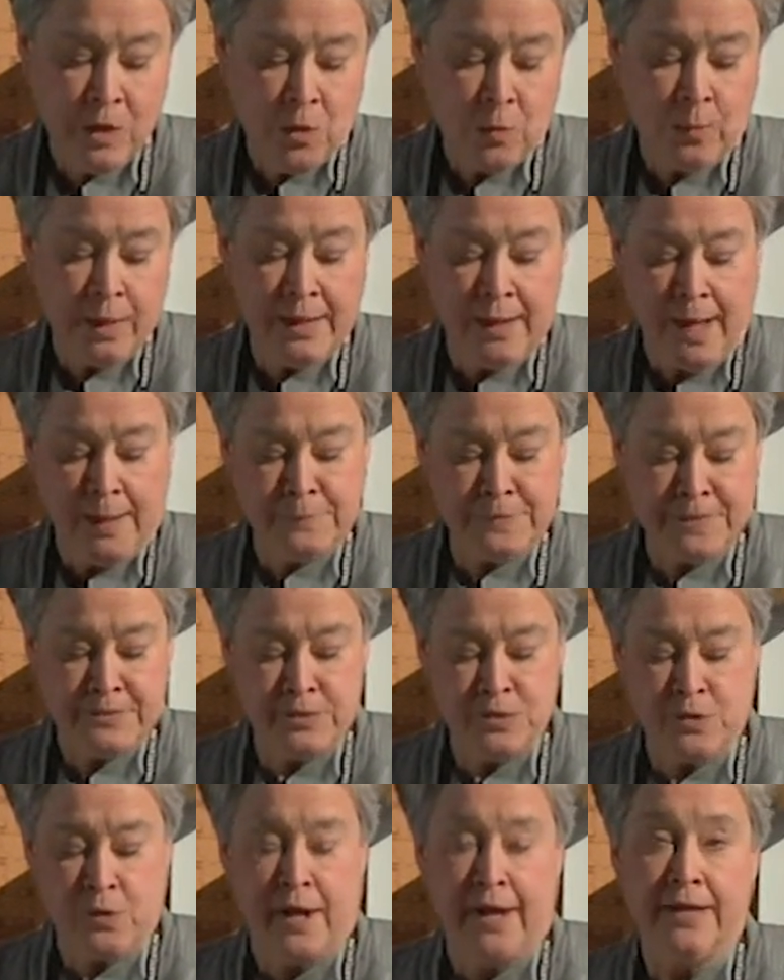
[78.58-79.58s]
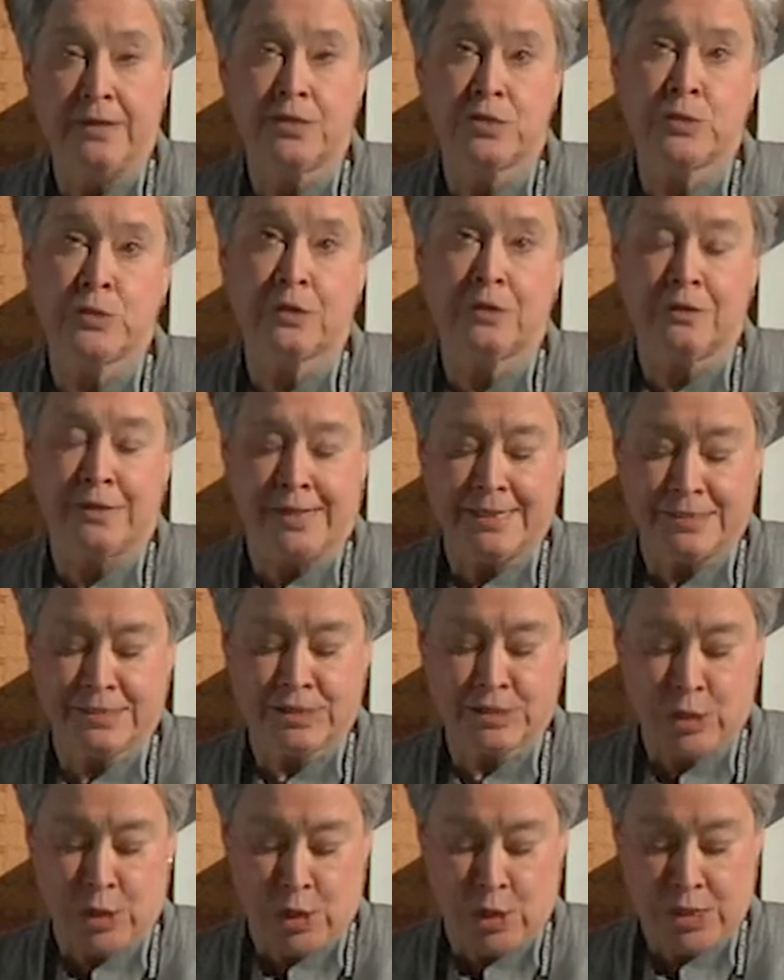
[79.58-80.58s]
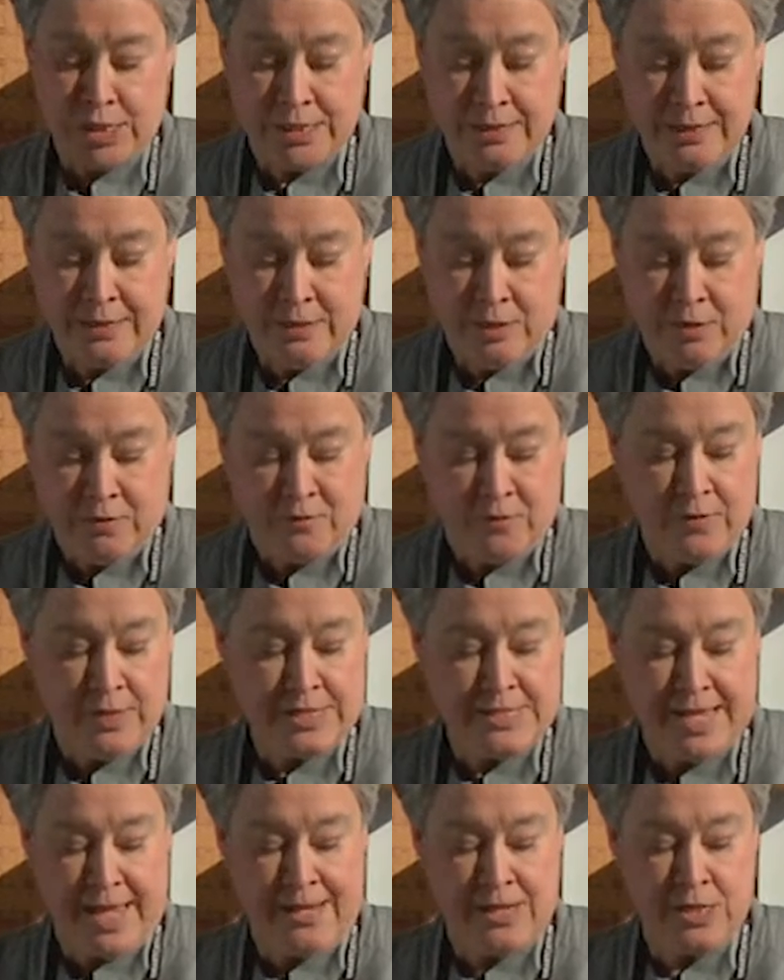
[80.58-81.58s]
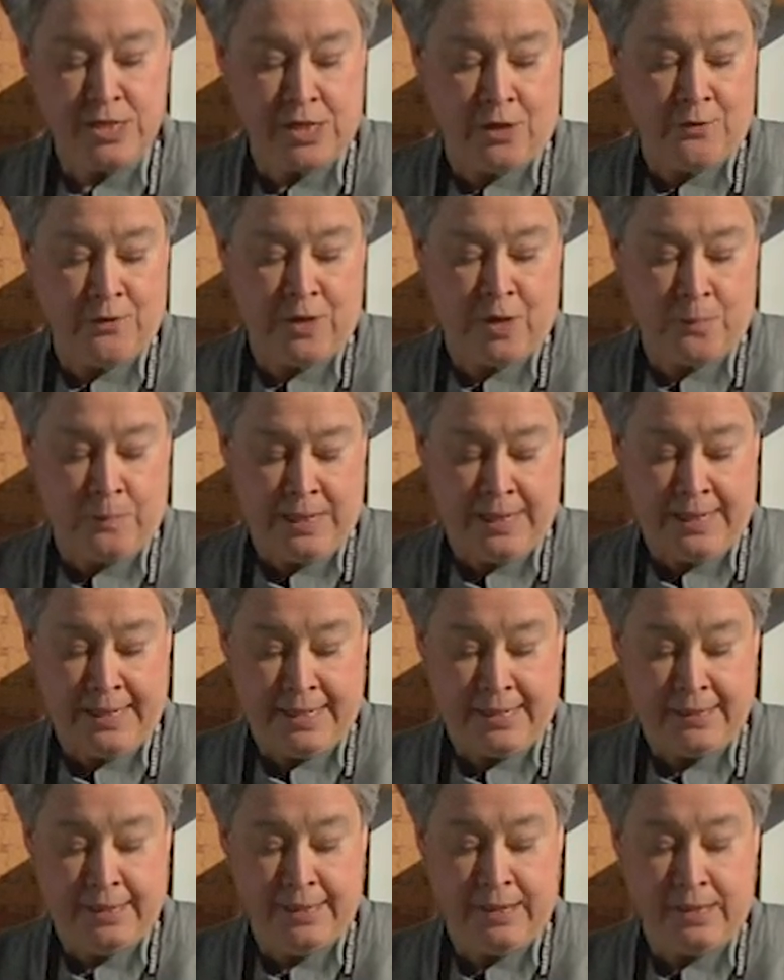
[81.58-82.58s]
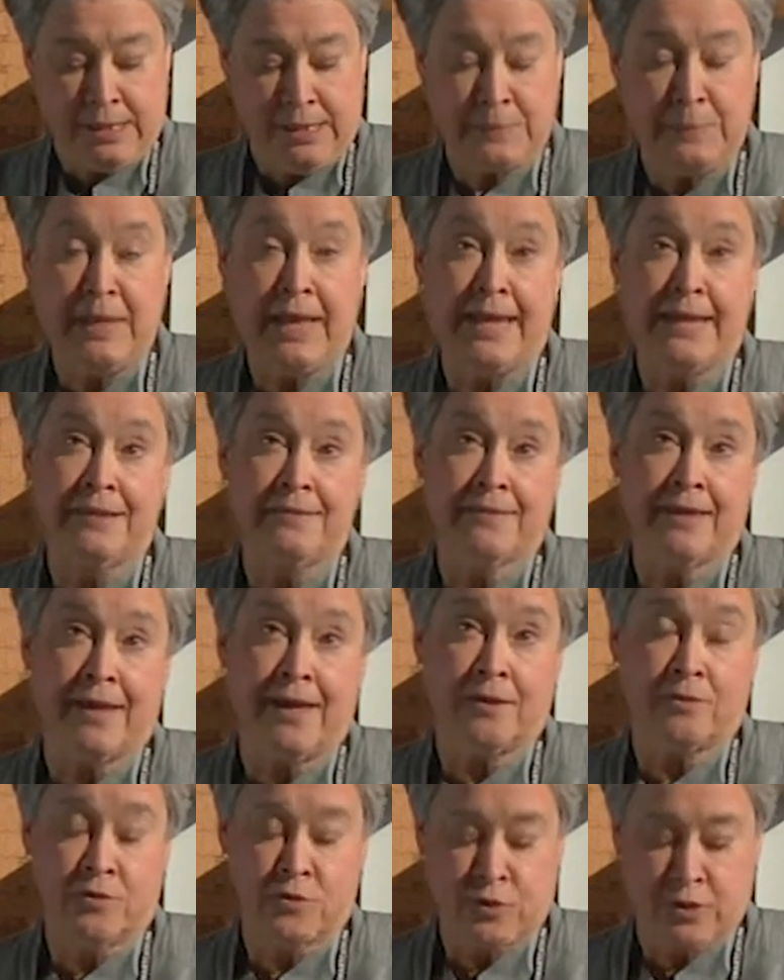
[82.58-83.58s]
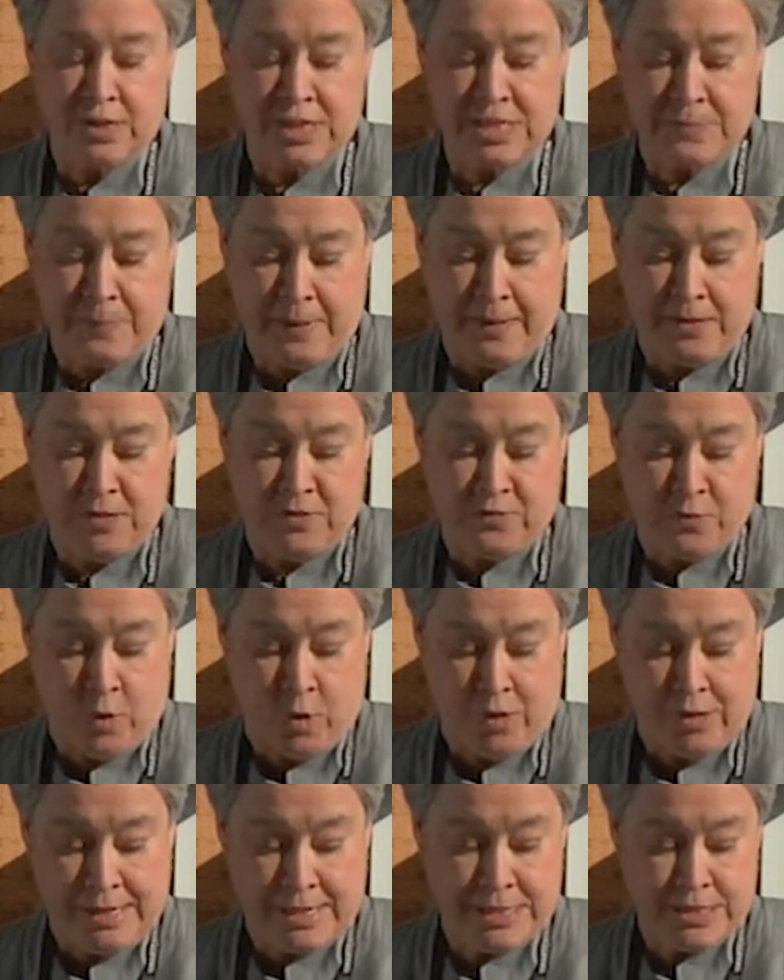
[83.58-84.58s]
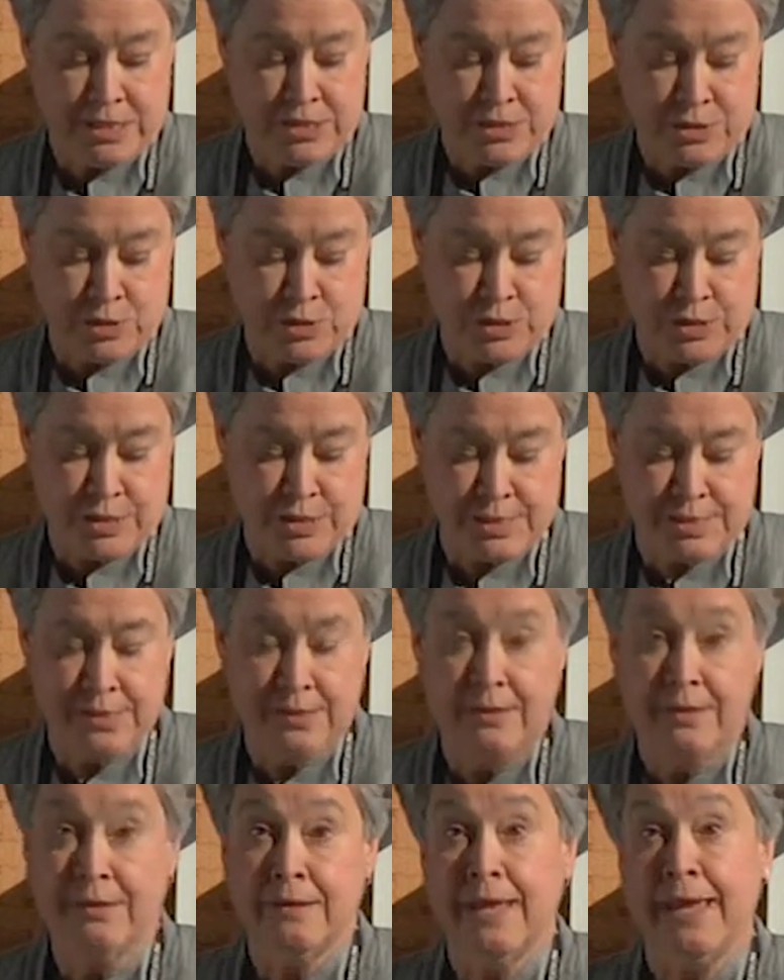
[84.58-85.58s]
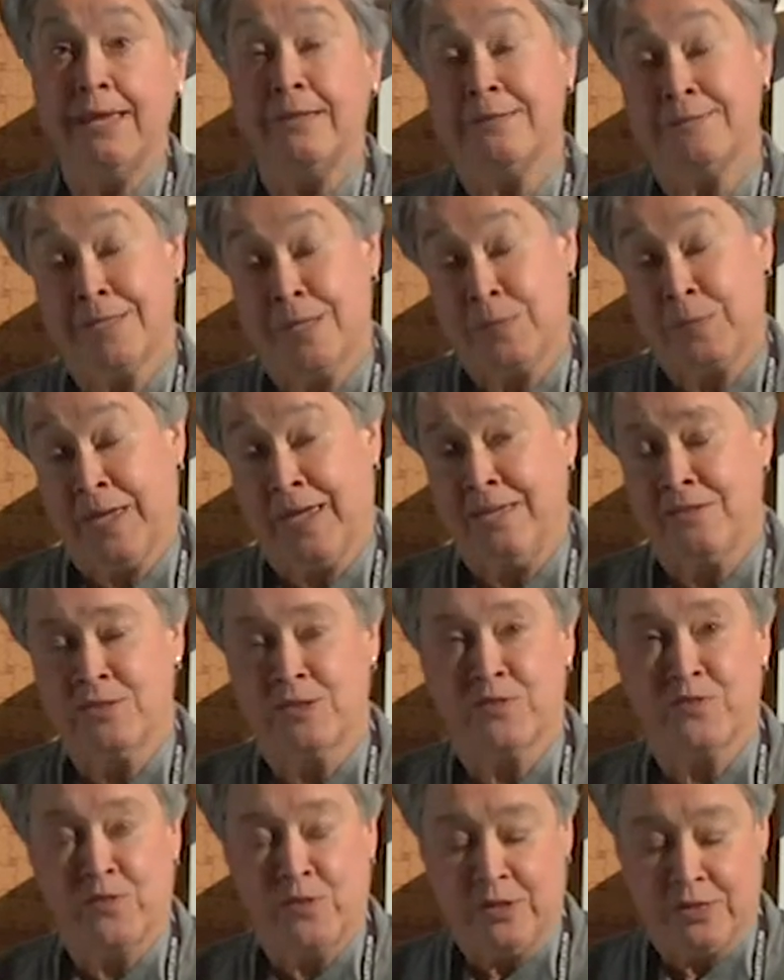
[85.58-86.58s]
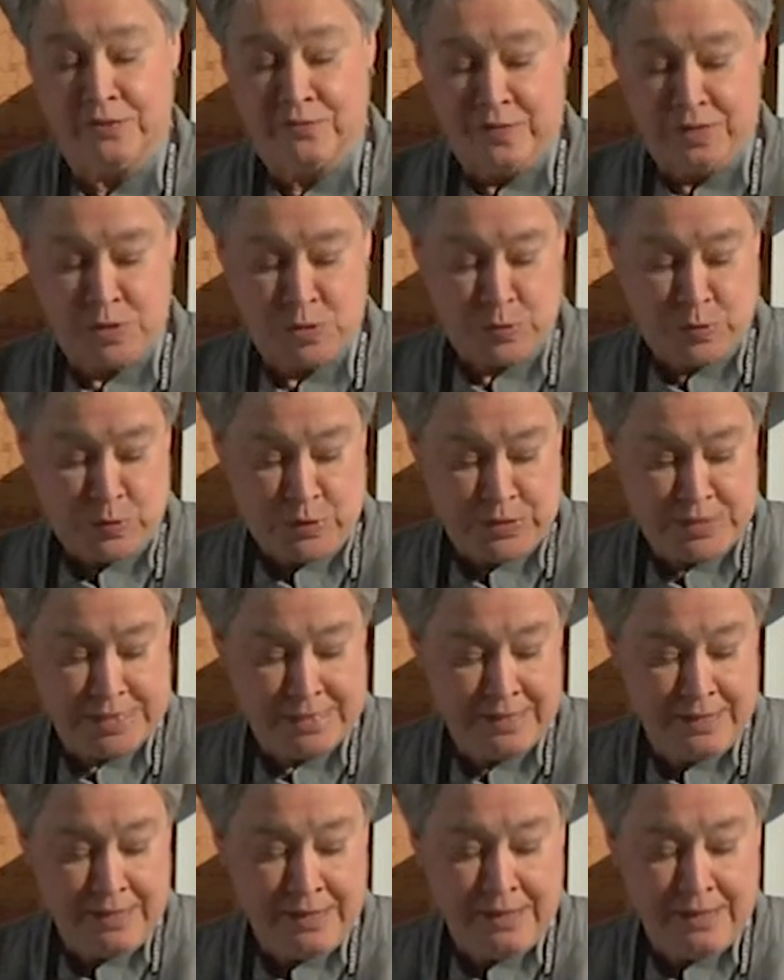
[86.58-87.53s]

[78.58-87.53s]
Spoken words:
We opted to try a 2:00 start for the San Antonio meeting, eliminating the extra expense for our institutions, in some cases for individuals.